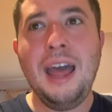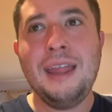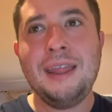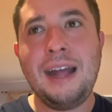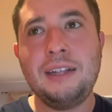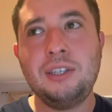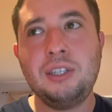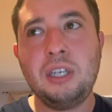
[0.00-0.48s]

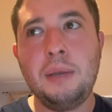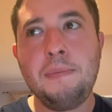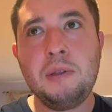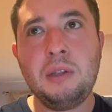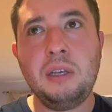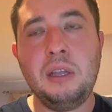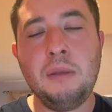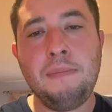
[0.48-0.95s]
that's
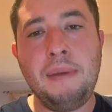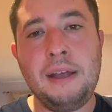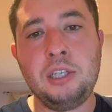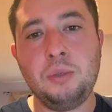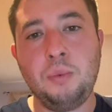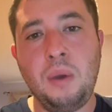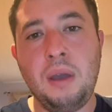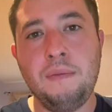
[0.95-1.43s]
typically the
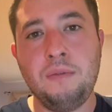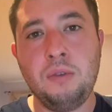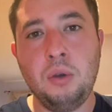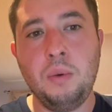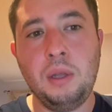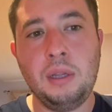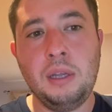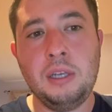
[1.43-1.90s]
best way of
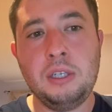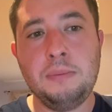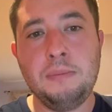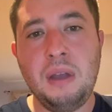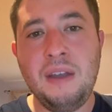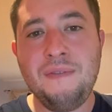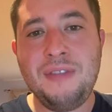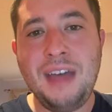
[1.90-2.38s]
doing this.
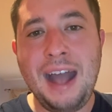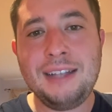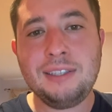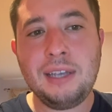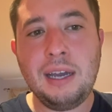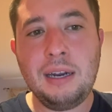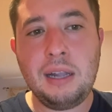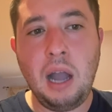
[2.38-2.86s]
If that's
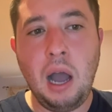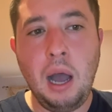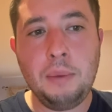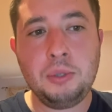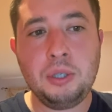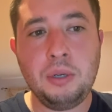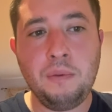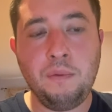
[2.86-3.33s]
not an
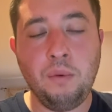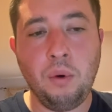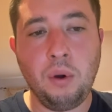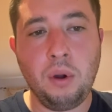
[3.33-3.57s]
option for